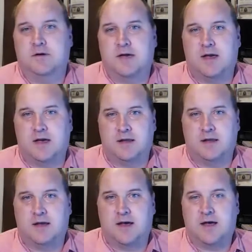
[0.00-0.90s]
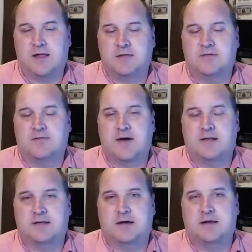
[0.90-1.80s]
and I, I love the fact
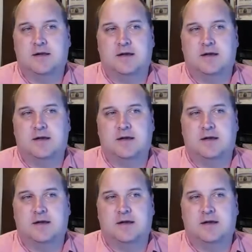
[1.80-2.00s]
that